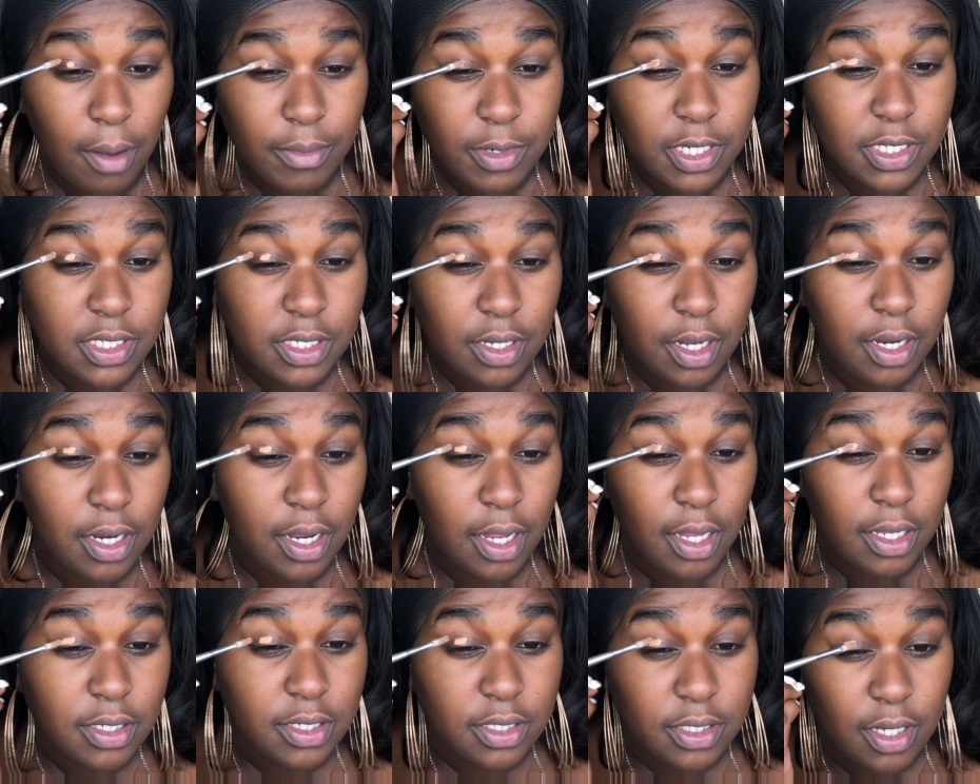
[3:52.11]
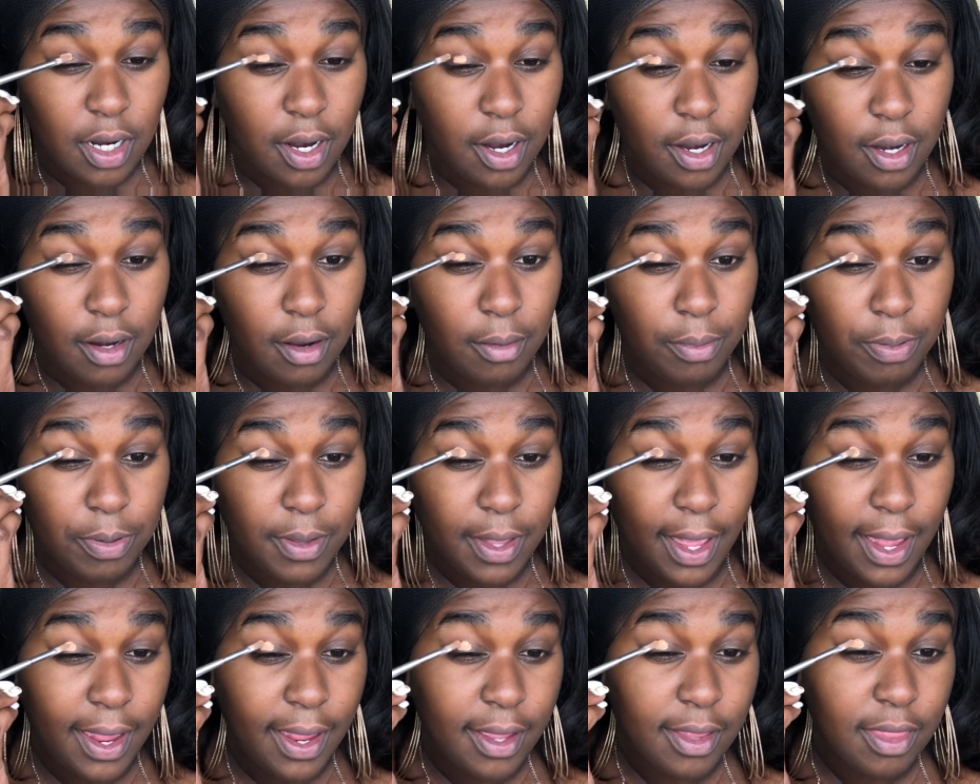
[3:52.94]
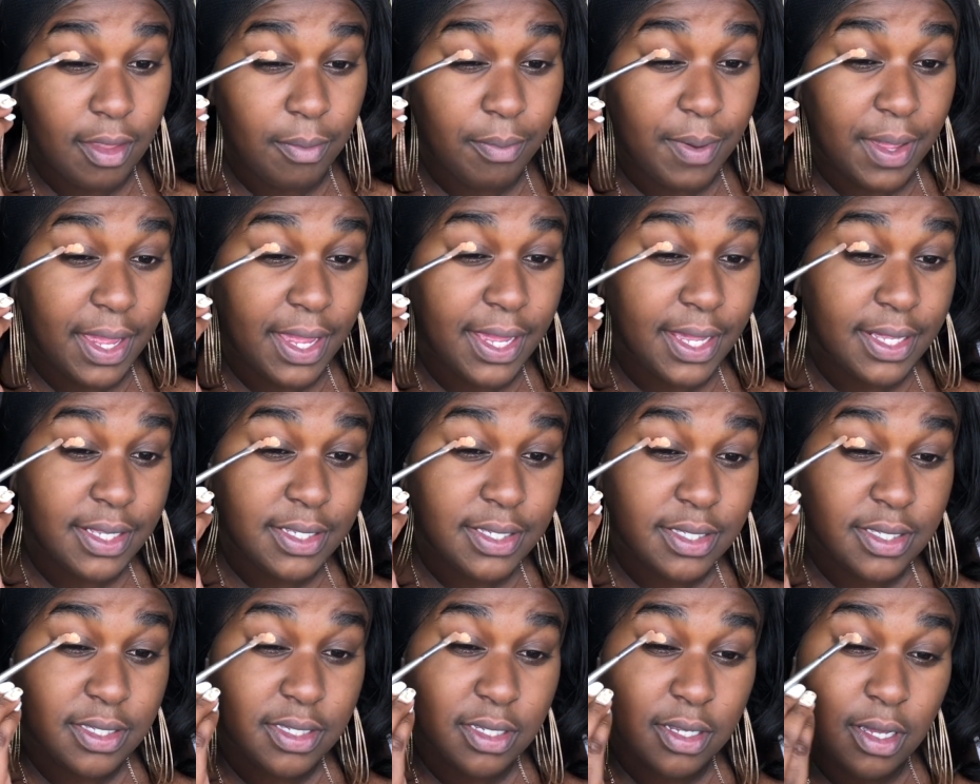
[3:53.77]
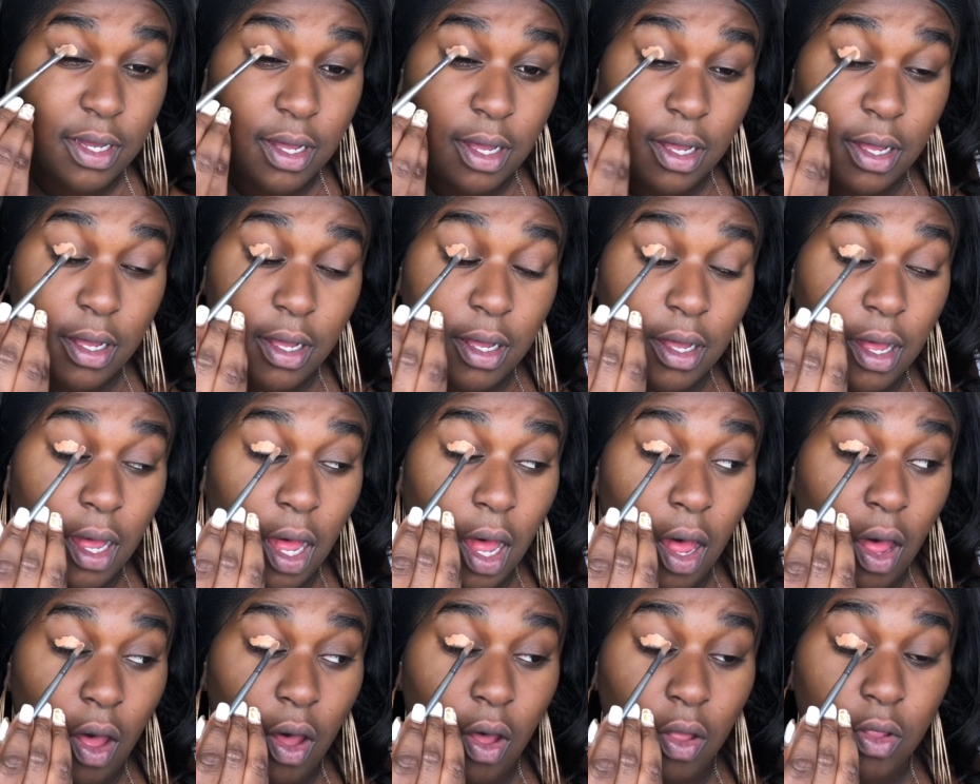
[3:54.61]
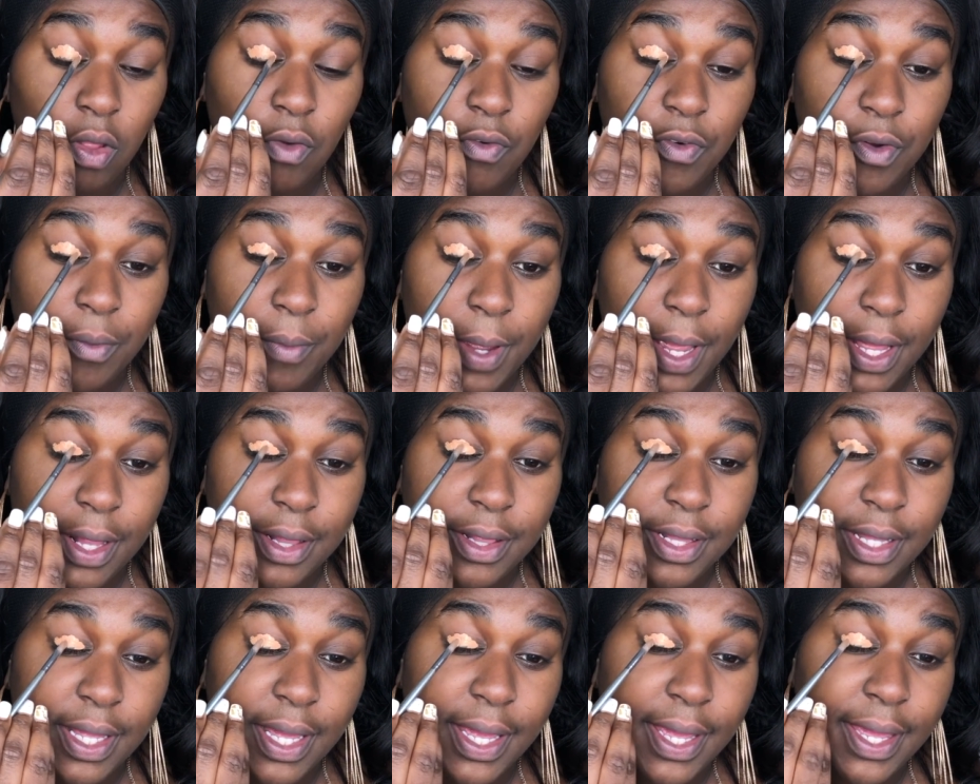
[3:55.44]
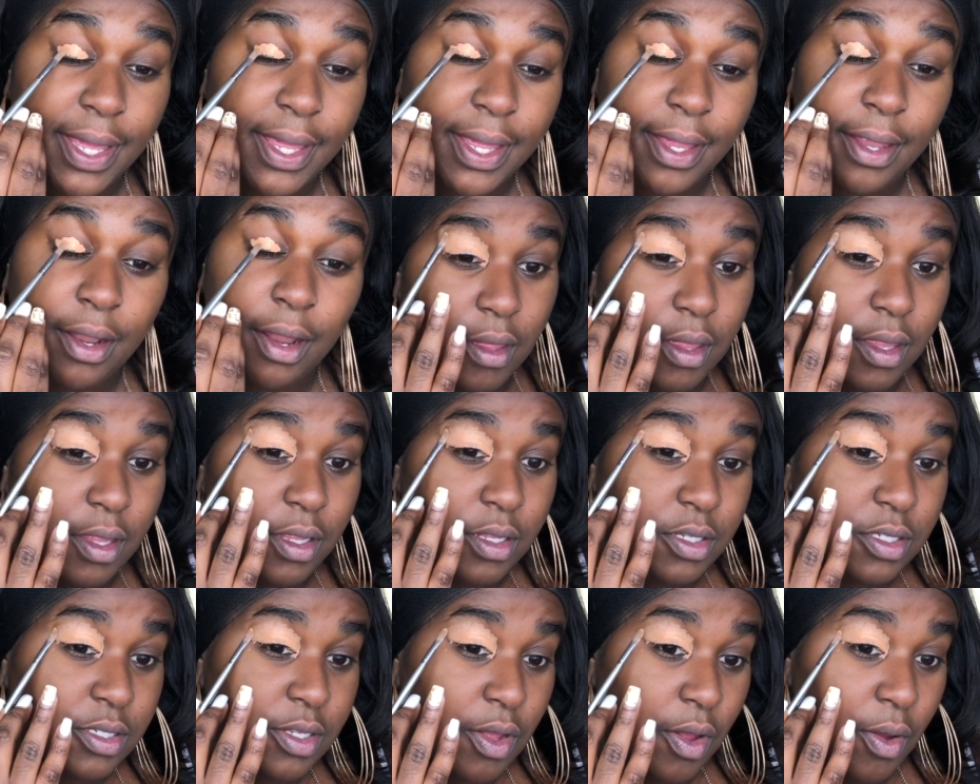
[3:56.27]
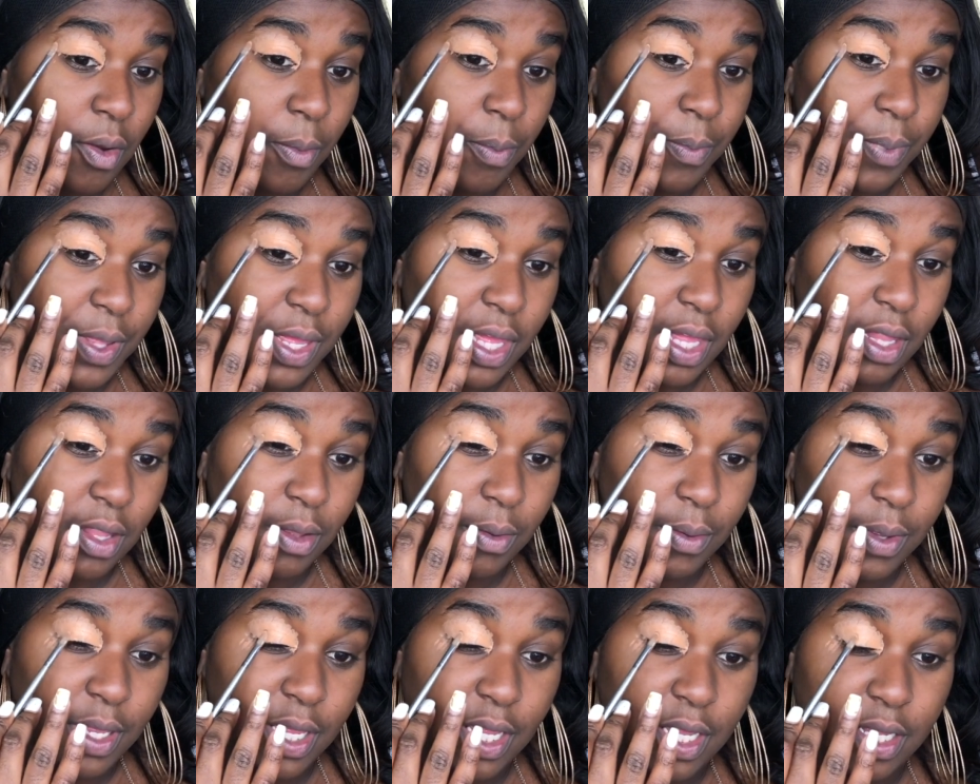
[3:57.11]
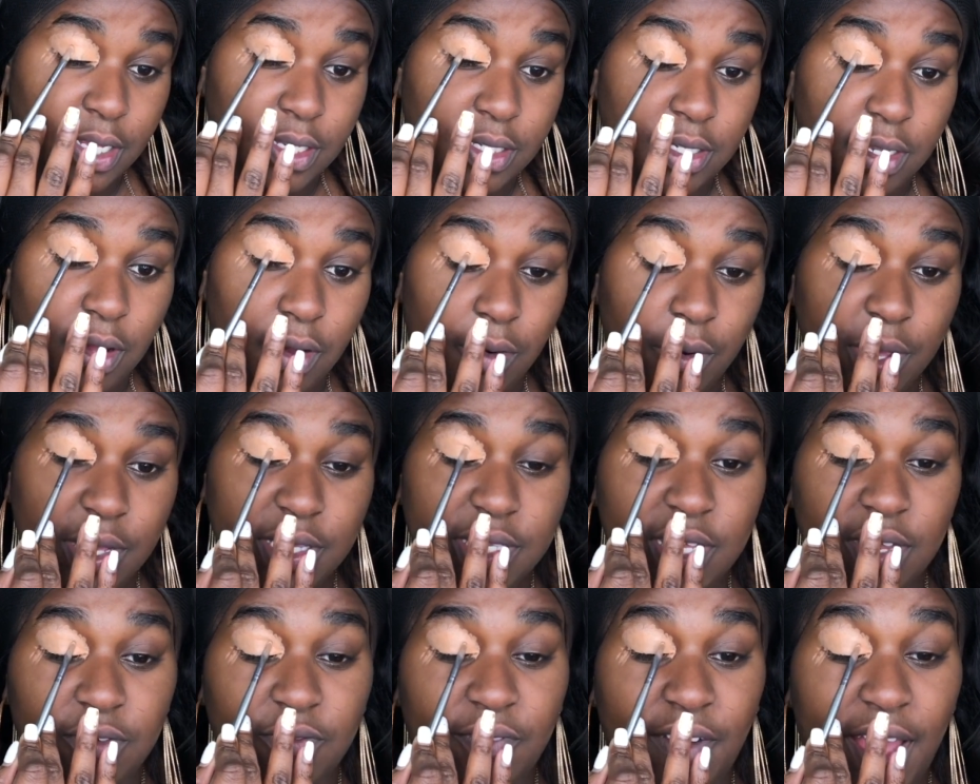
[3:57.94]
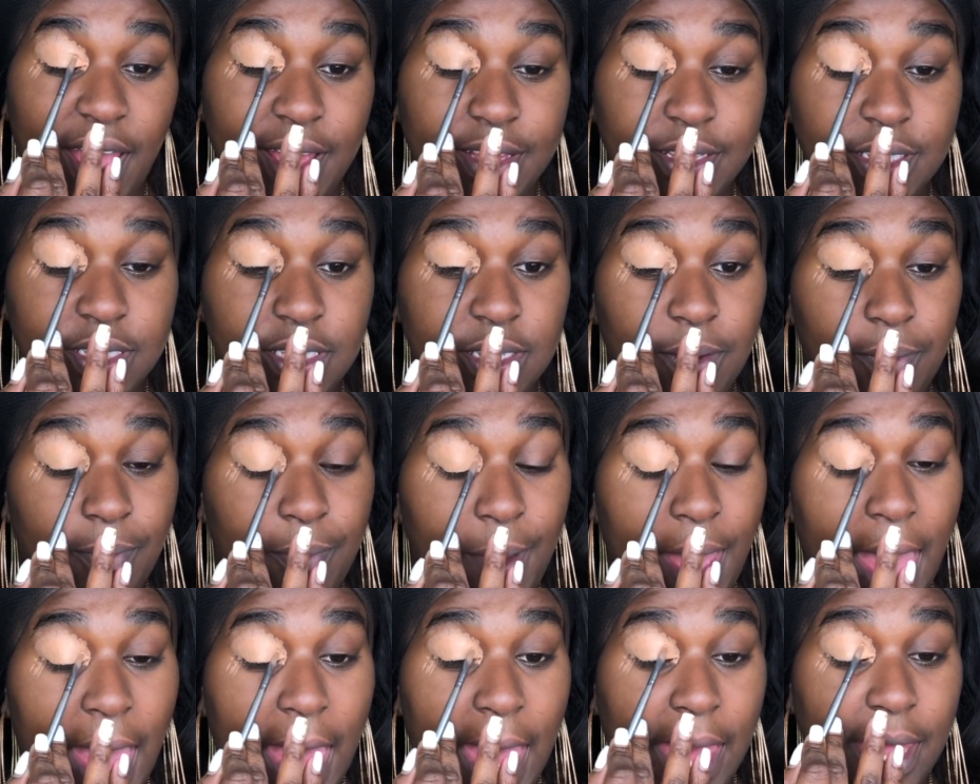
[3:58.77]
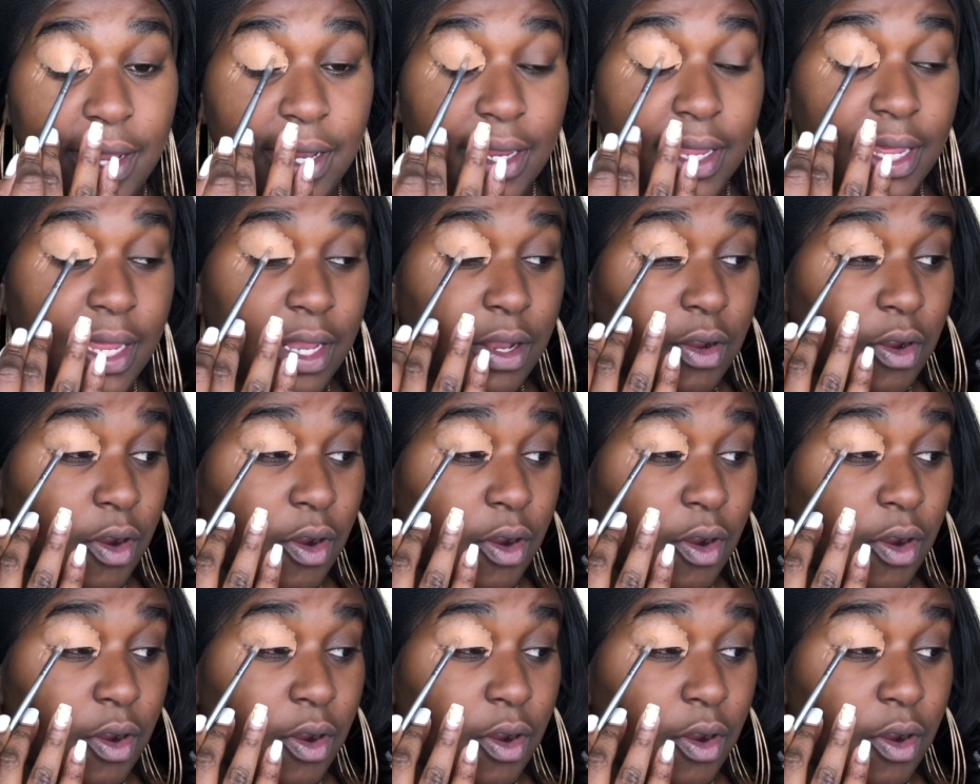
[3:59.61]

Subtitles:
I'm just gonna start applying the base all over my lid. So Plouise always advised to pat in